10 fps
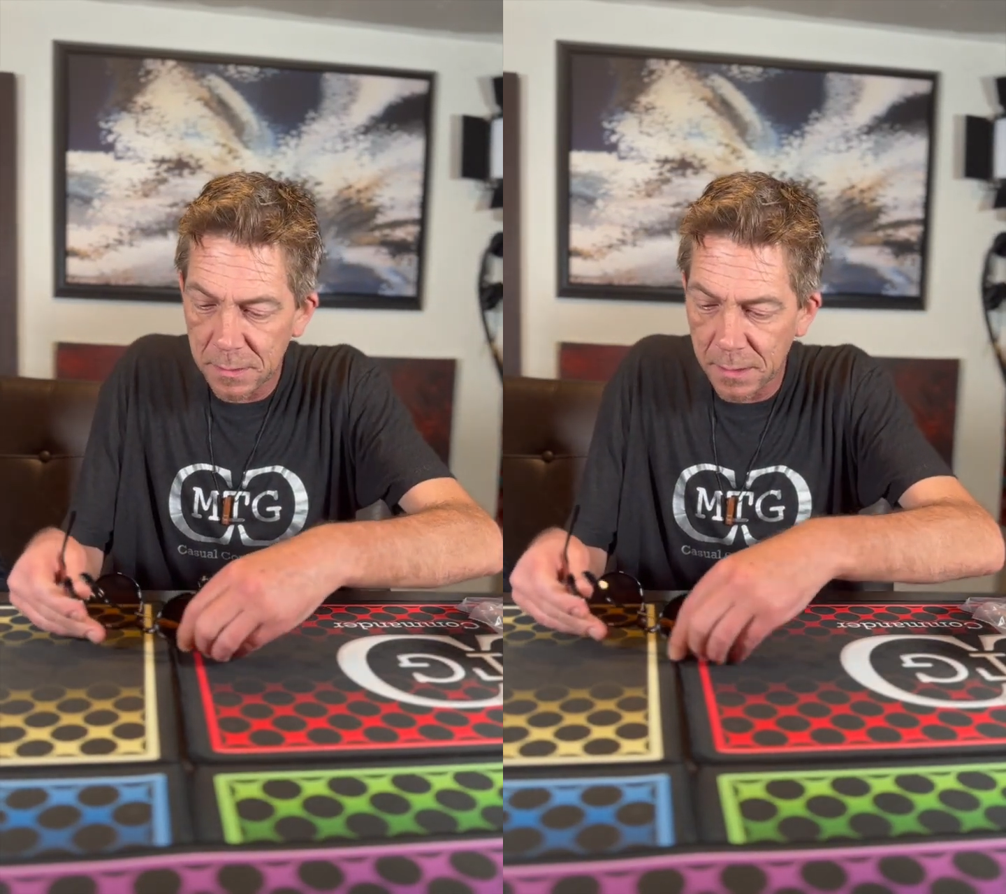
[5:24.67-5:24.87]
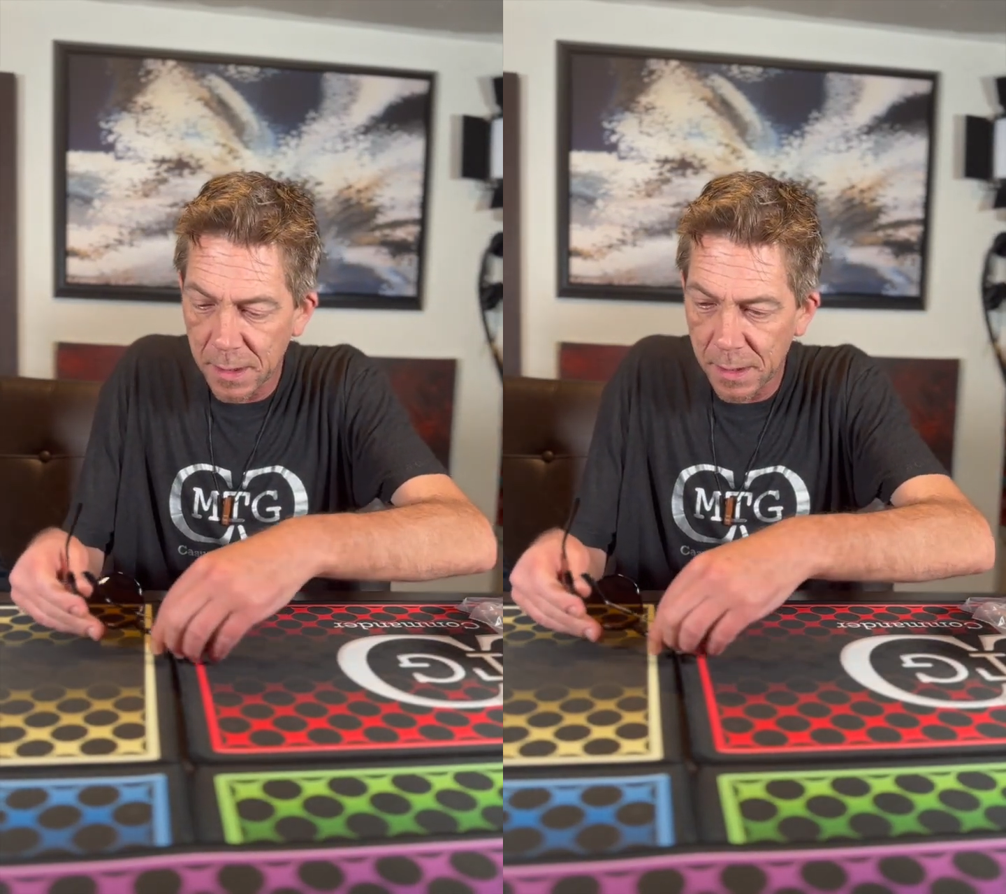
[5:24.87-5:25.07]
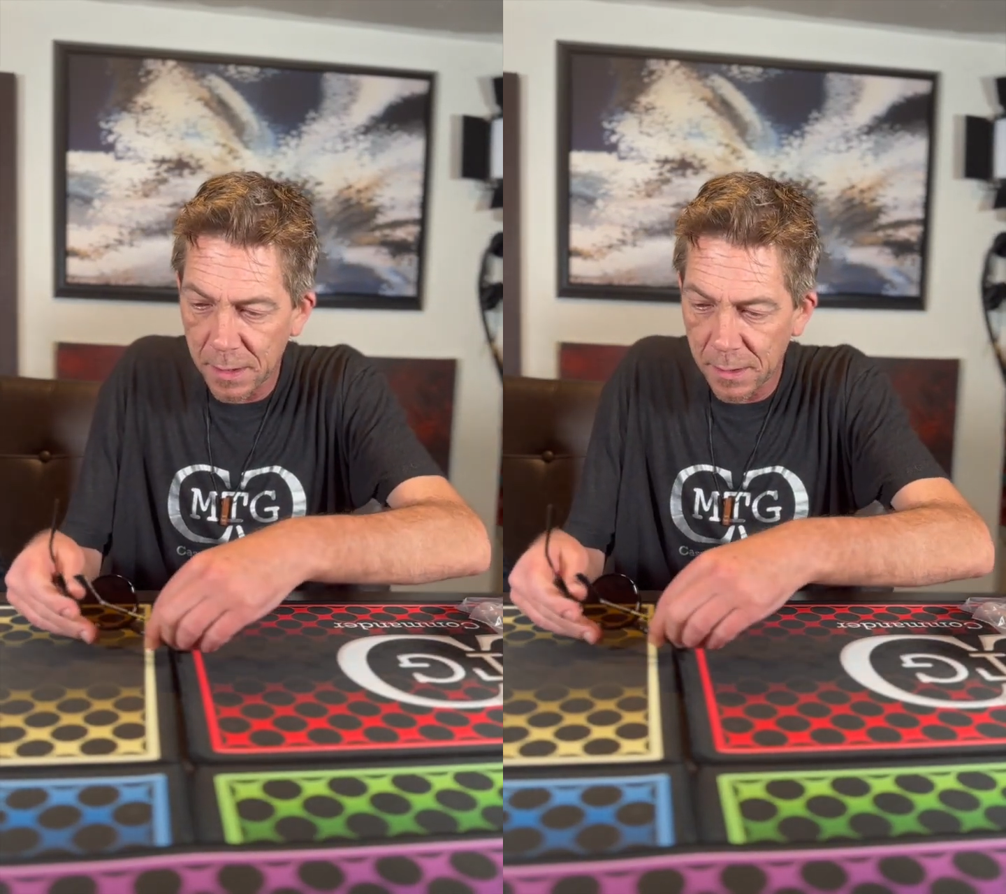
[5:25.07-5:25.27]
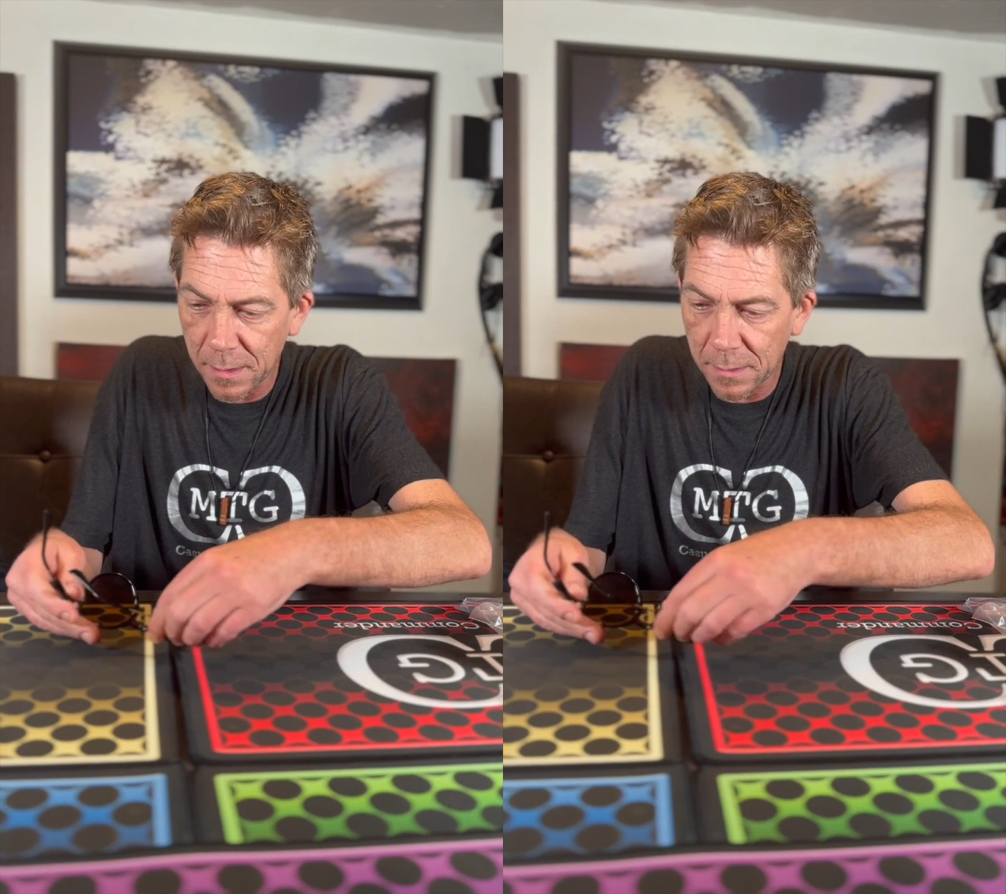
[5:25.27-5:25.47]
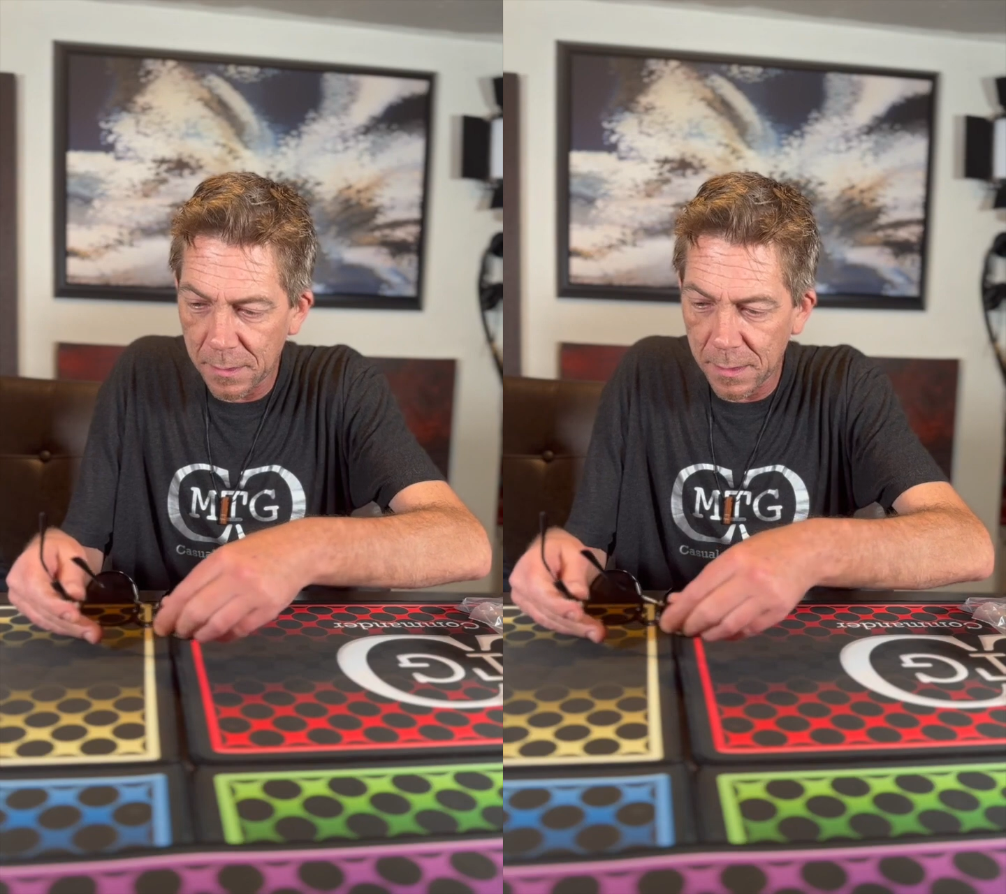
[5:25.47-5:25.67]
look
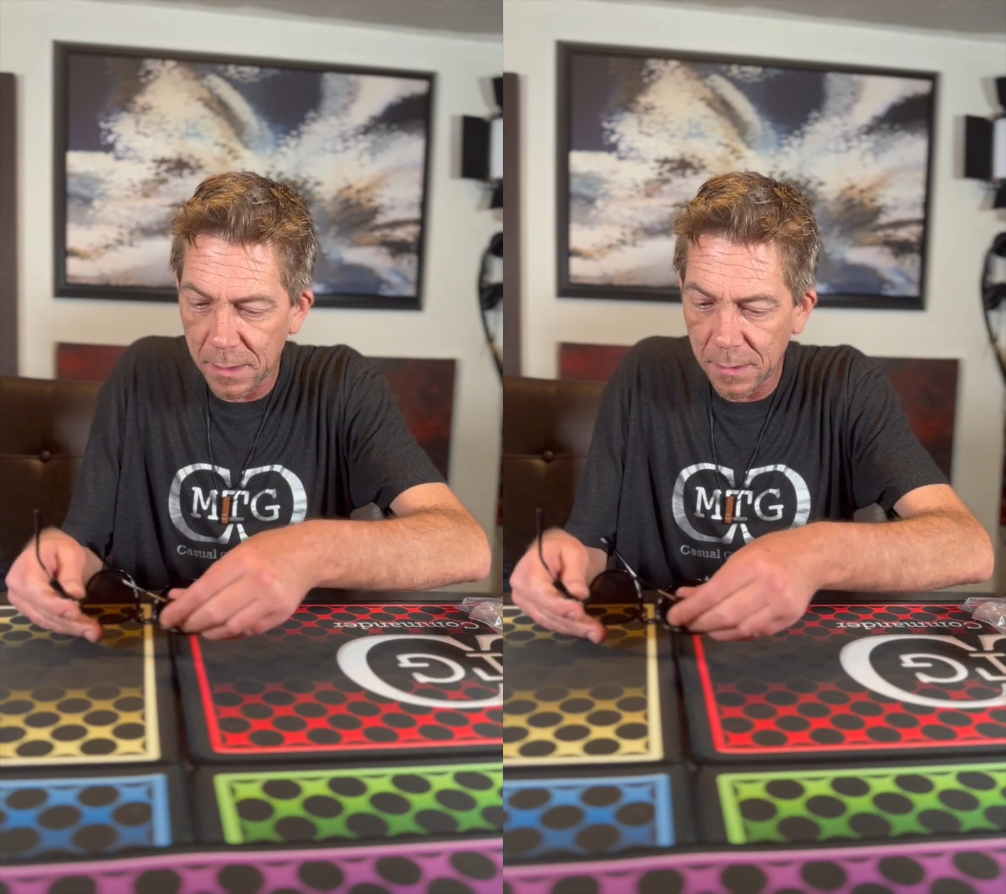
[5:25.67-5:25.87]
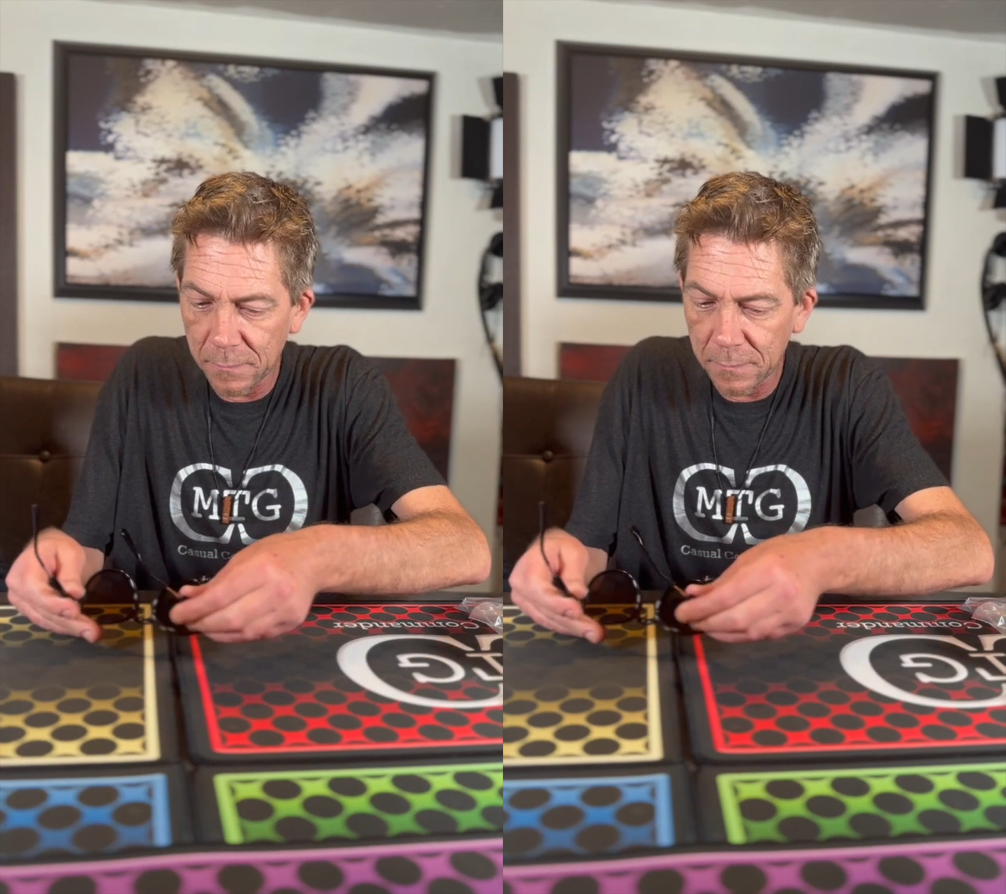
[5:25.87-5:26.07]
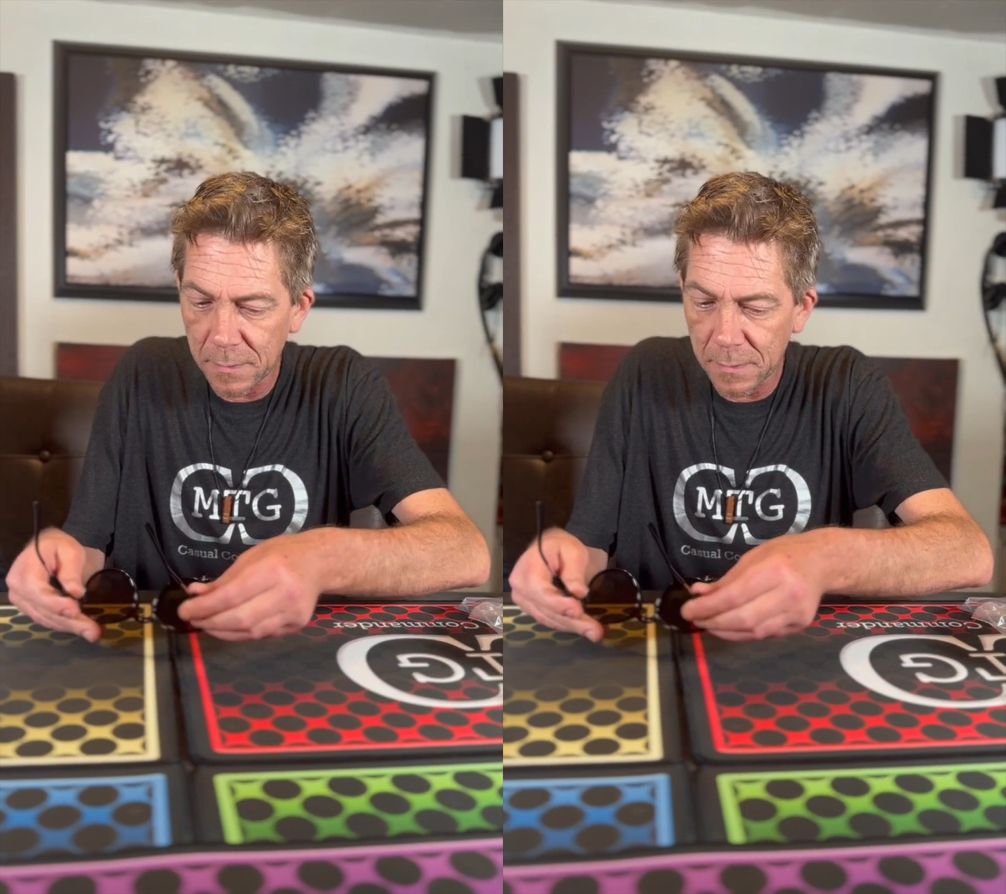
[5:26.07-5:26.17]
at this.